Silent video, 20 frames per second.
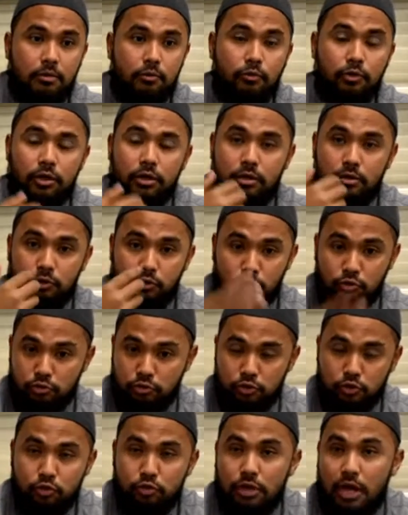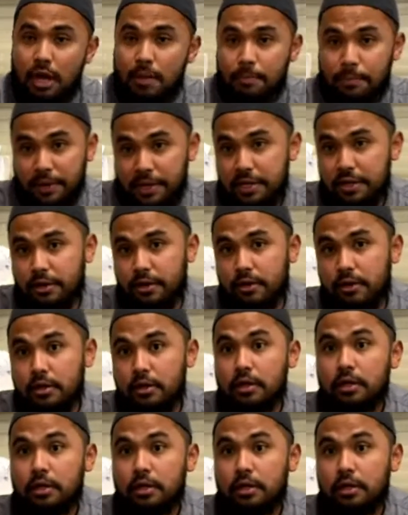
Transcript: We do sunnah prayer.